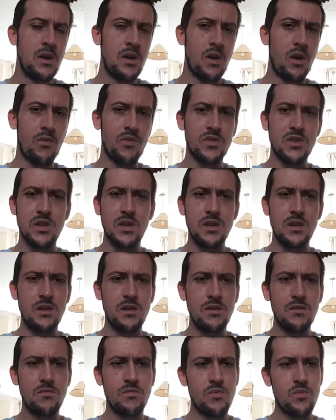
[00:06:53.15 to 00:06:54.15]

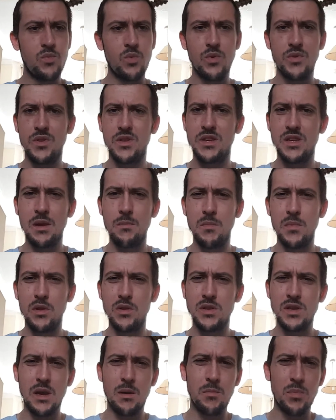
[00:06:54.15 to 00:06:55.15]
Obviously, with the
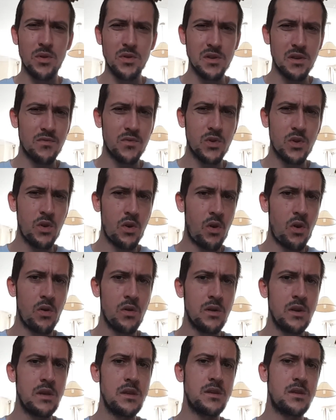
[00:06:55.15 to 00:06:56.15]
10ml samples I've got,
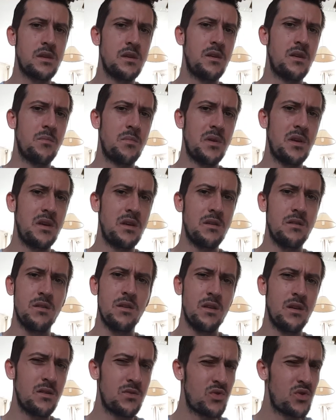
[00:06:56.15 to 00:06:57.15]
it's going to be
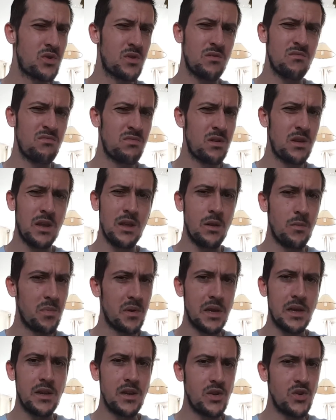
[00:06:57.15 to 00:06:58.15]
just a little
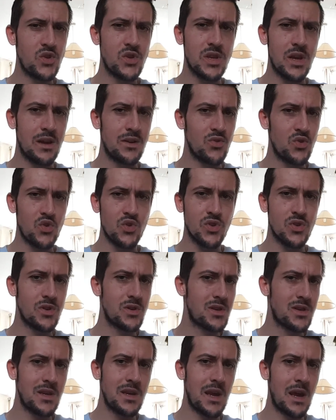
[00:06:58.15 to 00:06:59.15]
bit in each tank just to
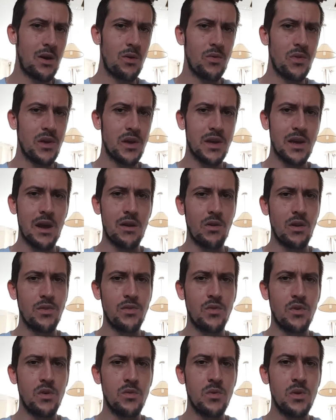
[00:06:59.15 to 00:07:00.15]
see how they carry
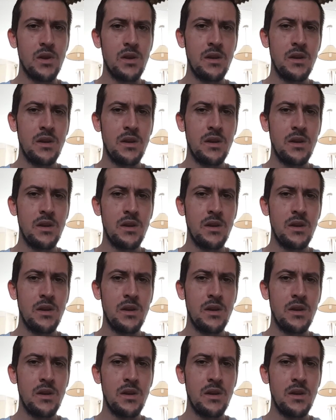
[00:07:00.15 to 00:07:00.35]
through.